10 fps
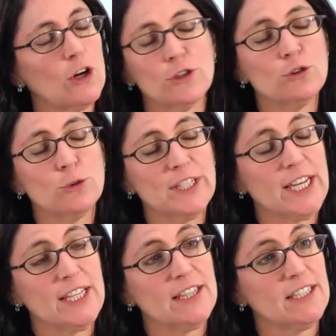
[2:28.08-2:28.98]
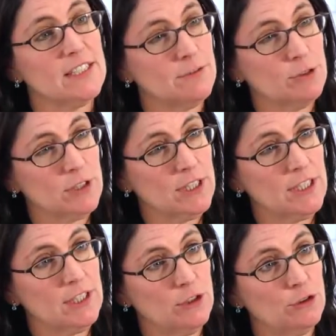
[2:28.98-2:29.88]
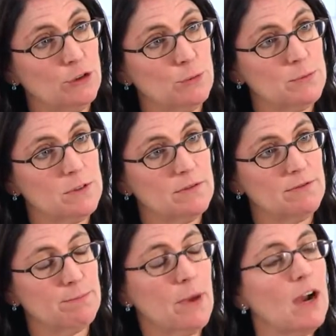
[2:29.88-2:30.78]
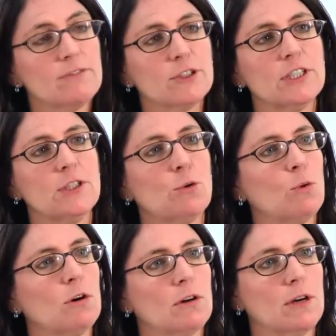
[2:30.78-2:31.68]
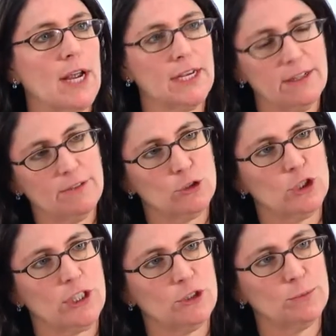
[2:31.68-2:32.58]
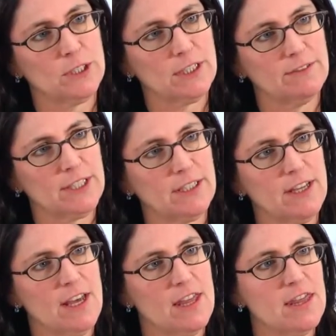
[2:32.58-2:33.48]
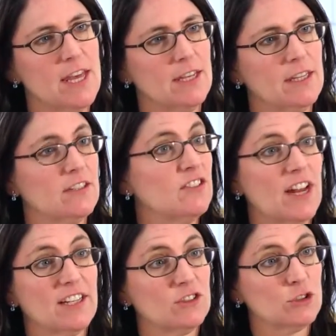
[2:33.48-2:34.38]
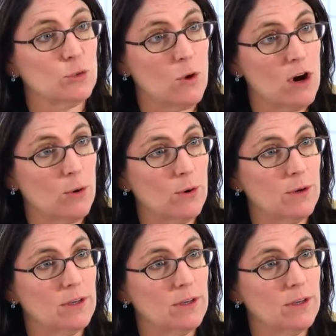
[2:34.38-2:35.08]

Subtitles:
Are you doing anything differently in terms of poverty or any of your charitable giving than the status quo?